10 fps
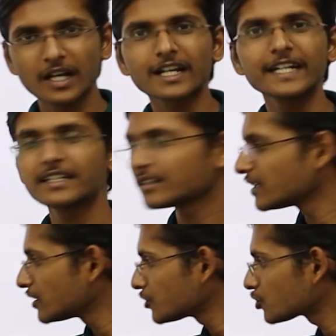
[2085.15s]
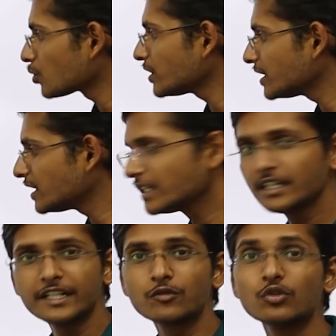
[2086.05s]
right? So
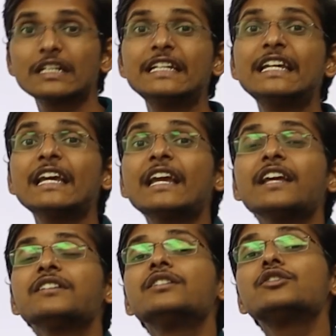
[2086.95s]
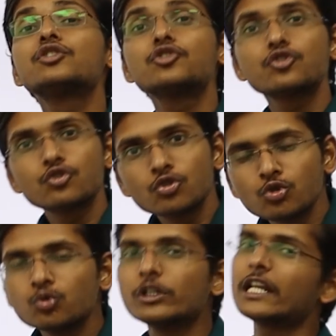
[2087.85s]
it would gain these
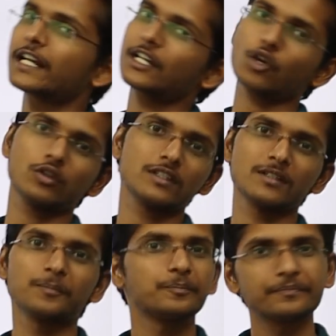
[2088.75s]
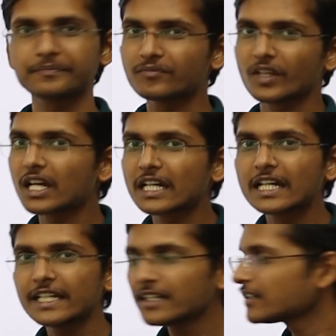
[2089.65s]
2 electrons.
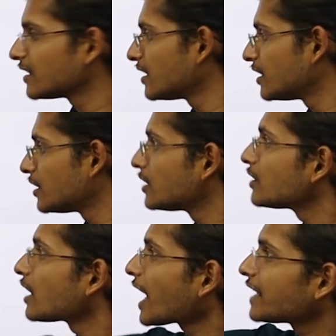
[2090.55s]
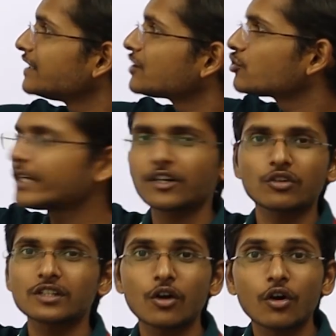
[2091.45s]
Clear? And these 2
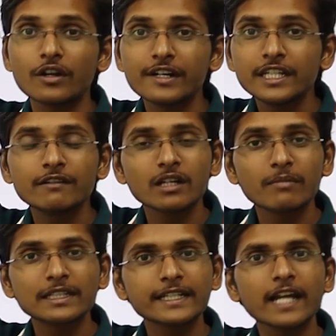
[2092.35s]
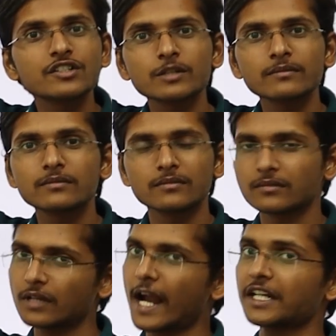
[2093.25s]
electrons are already given up by the calcium
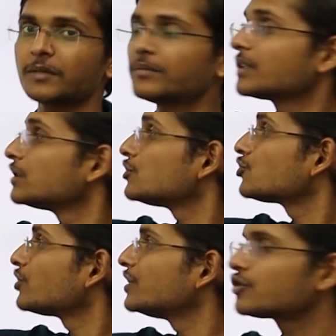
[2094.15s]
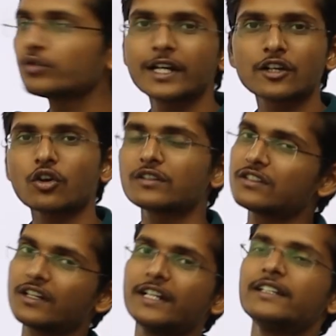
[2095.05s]
atom. So these 2 electrons
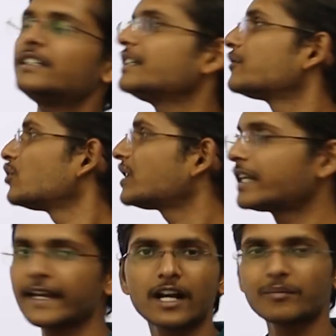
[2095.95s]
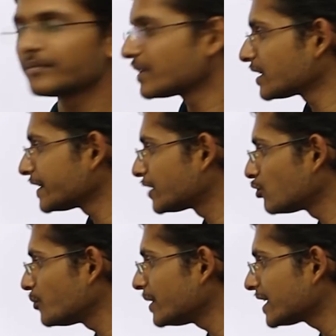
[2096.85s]
readily it would take up, it
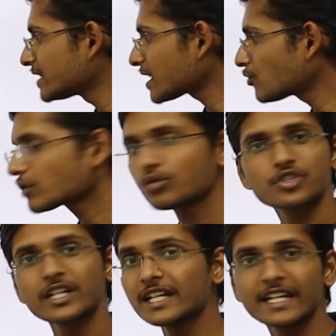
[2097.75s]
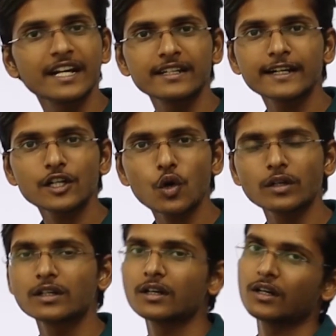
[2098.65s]
would make its outermost shell 8 electron,